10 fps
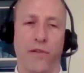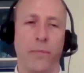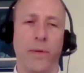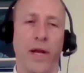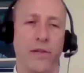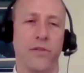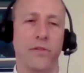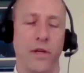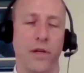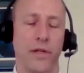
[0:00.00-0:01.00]
government
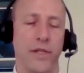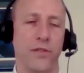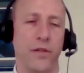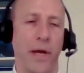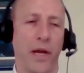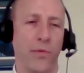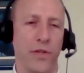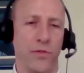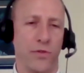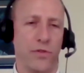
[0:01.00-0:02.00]
has a decent amount of
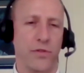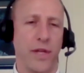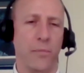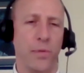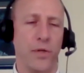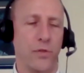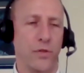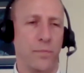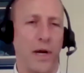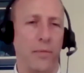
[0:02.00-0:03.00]
resources they can put
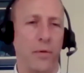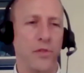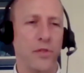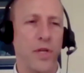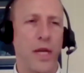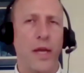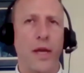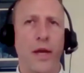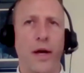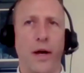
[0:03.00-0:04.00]
towards problems.
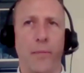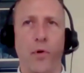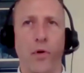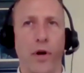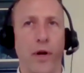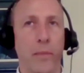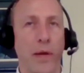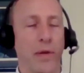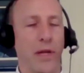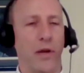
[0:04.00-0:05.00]
Um, or it
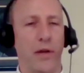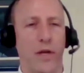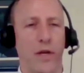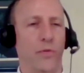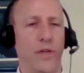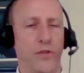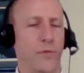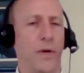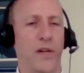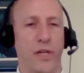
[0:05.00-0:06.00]
may be a, a
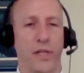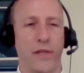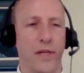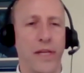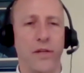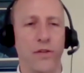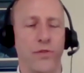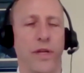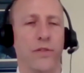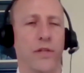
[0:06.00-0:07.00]
research project that
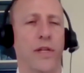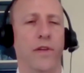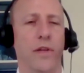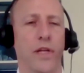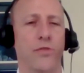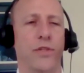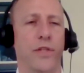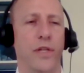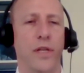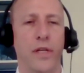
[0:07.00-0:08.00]
industry isn't even
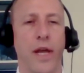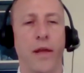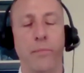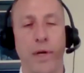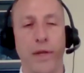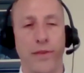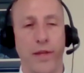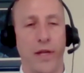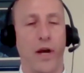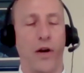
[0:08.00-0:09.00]
interested in yet, but
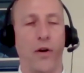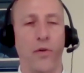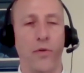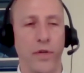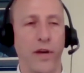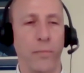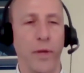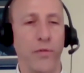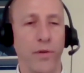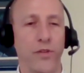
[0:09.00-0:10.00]
that our own
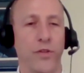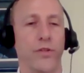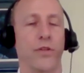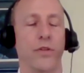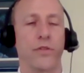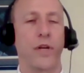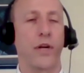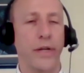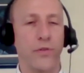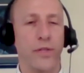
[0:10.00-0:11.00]
government researchers
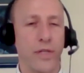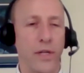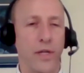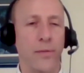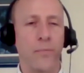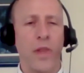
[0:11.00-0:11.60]
are interested in.